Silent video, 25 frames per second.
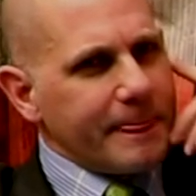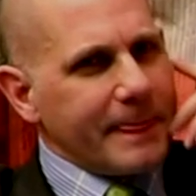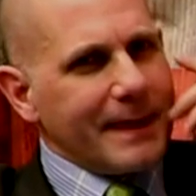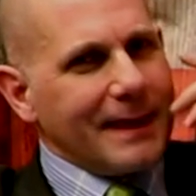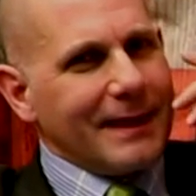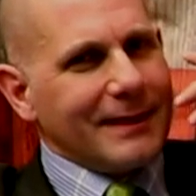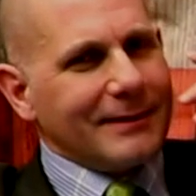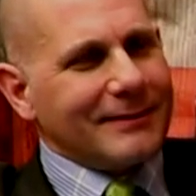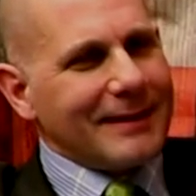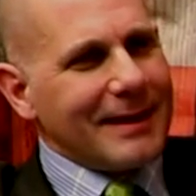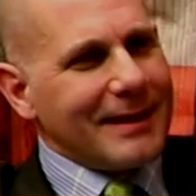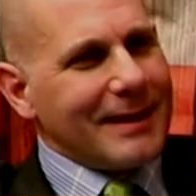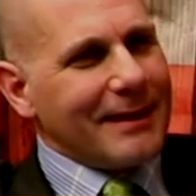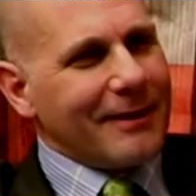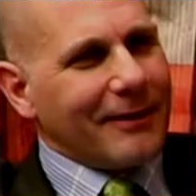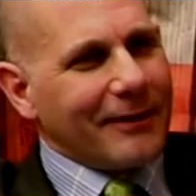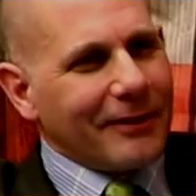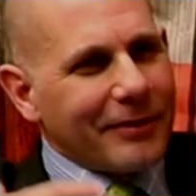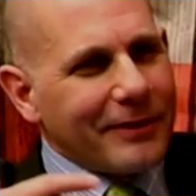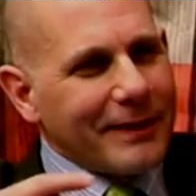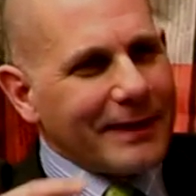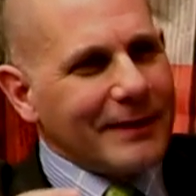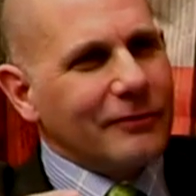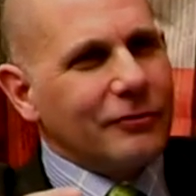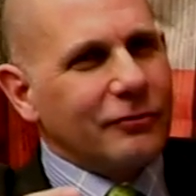is are
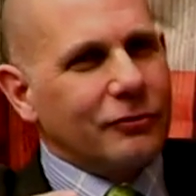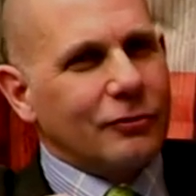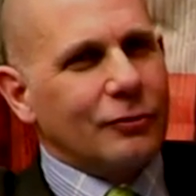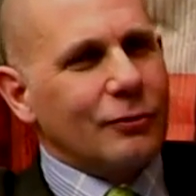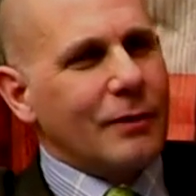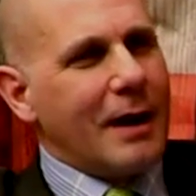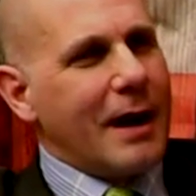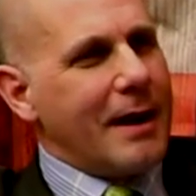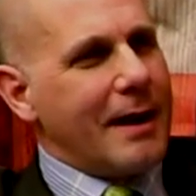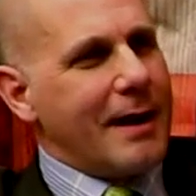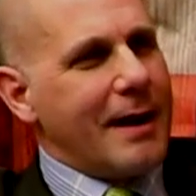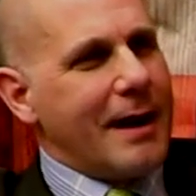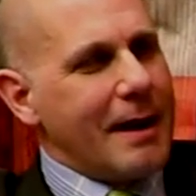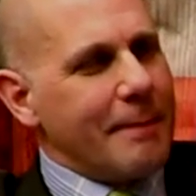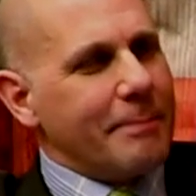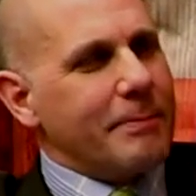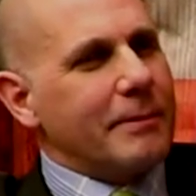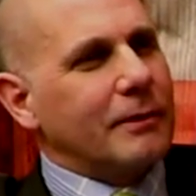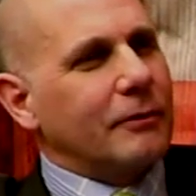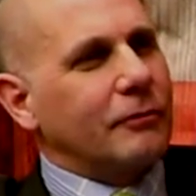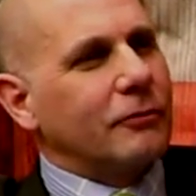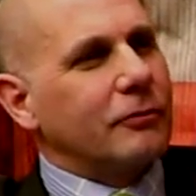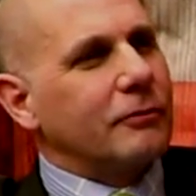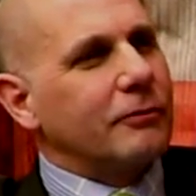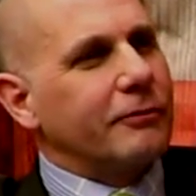things too
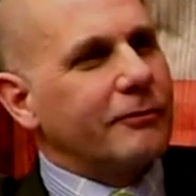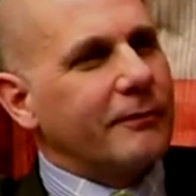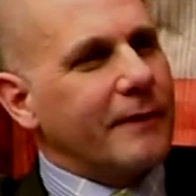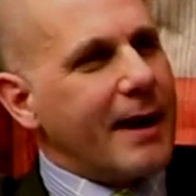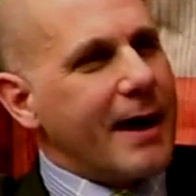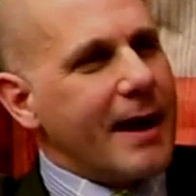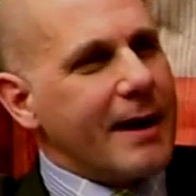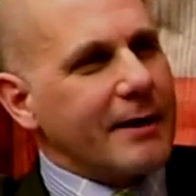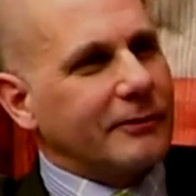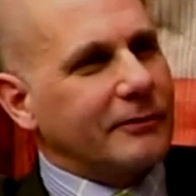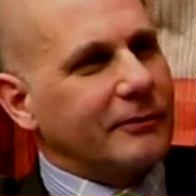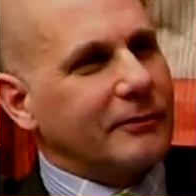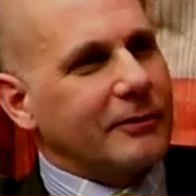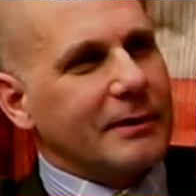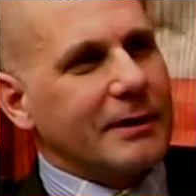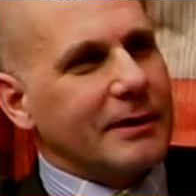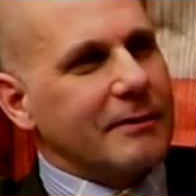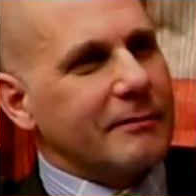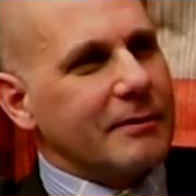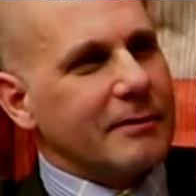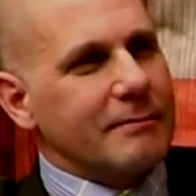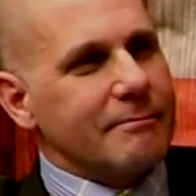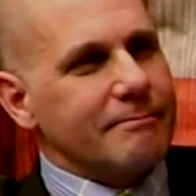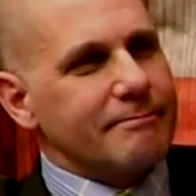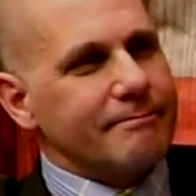happening too fast to
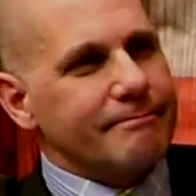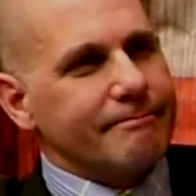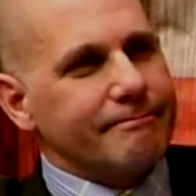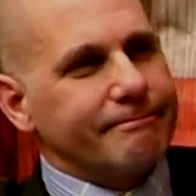even